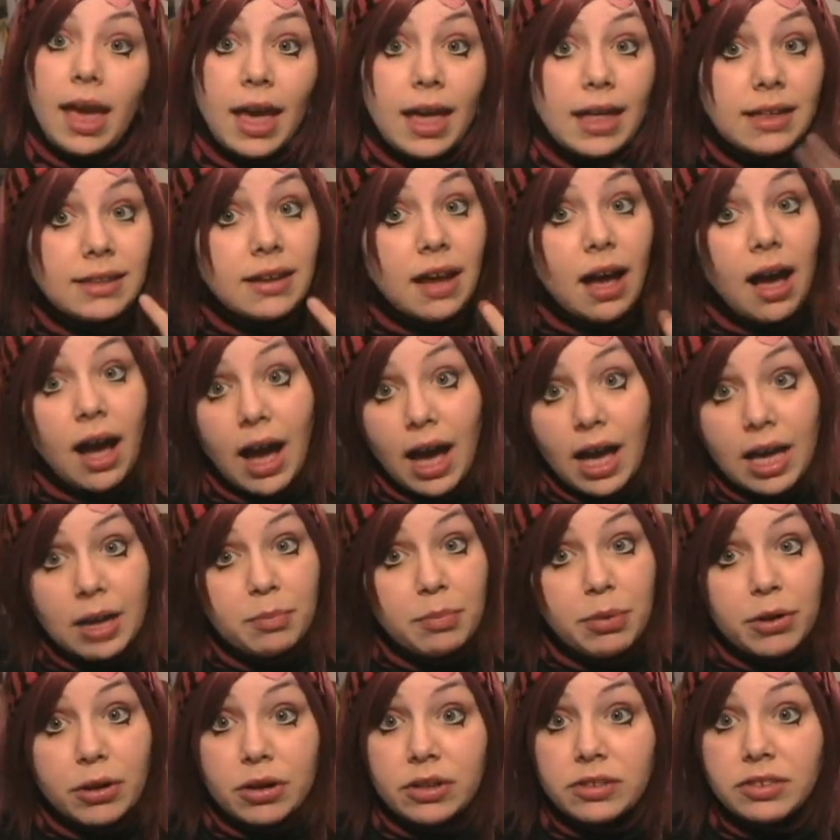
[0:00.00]
And I
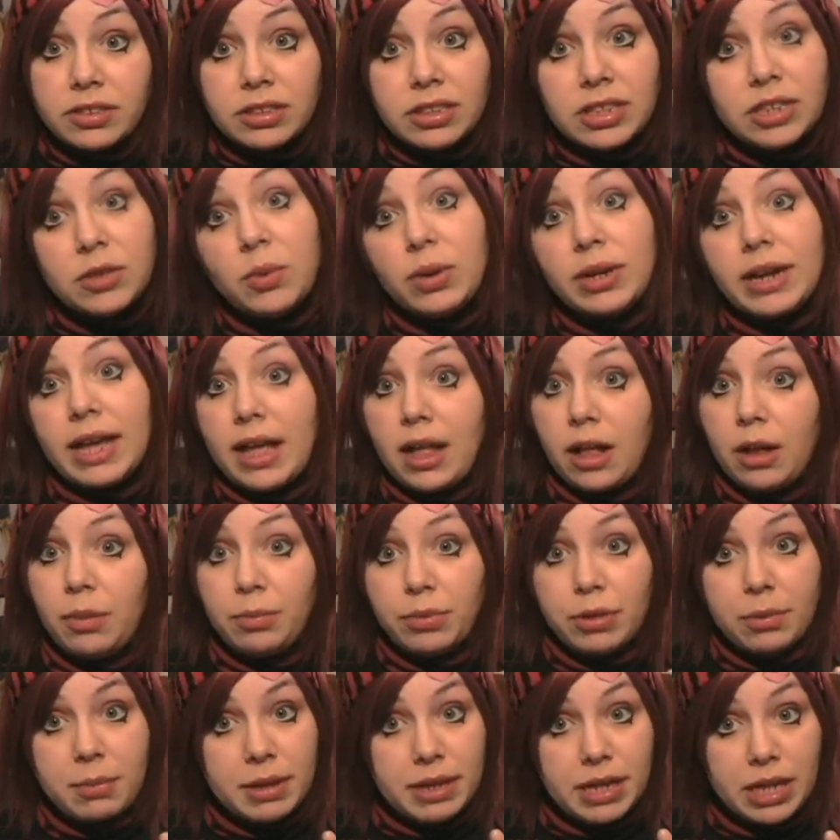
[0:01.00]
personally want to
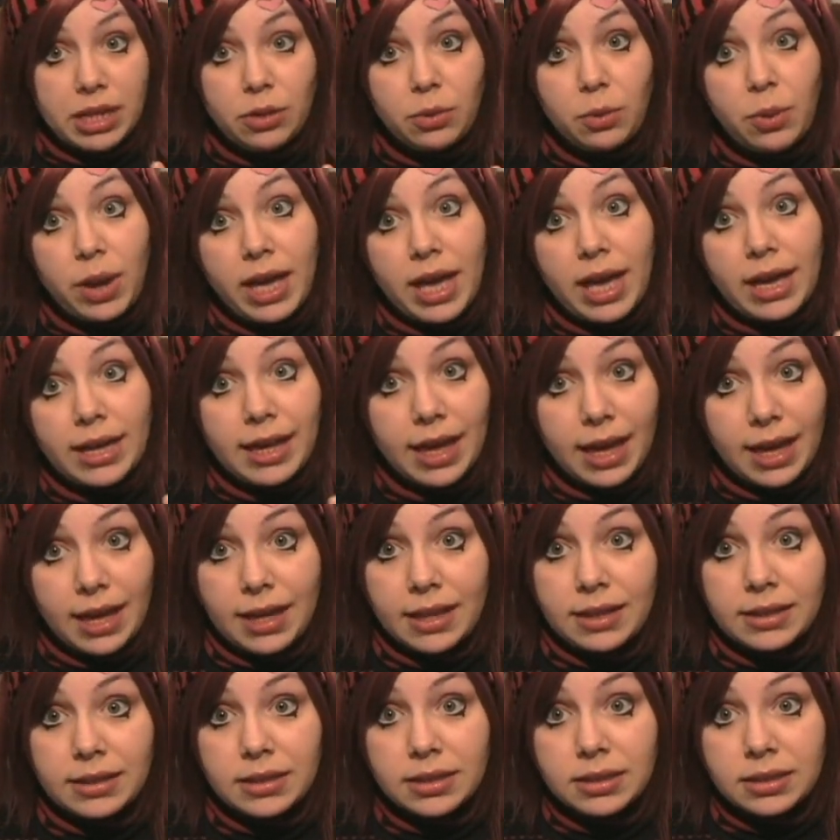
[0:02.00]
help them in any way I
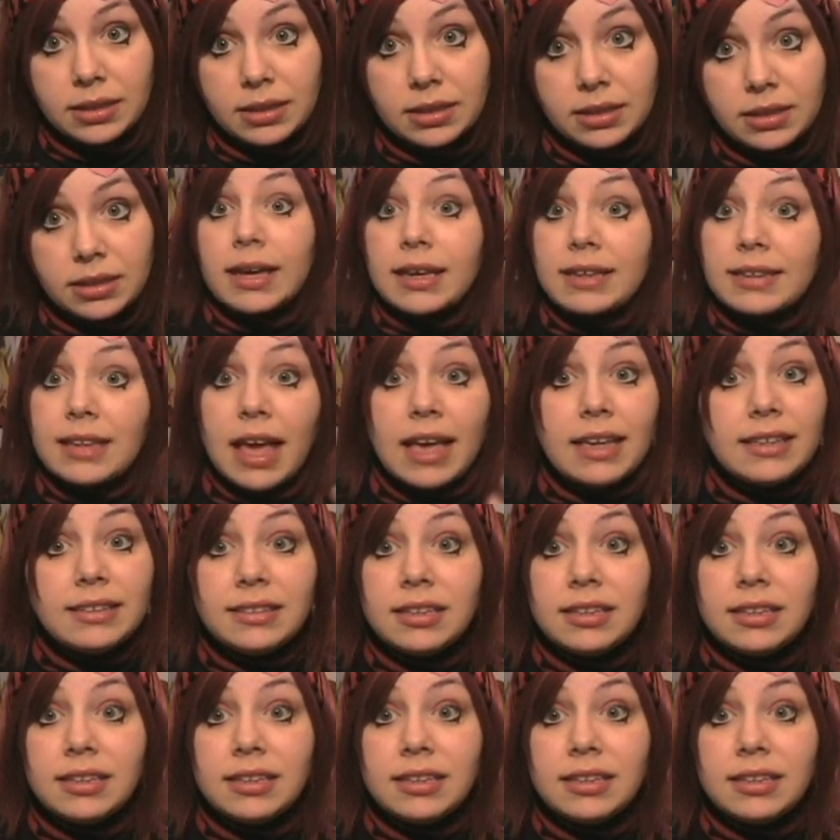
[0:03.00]
can. Because I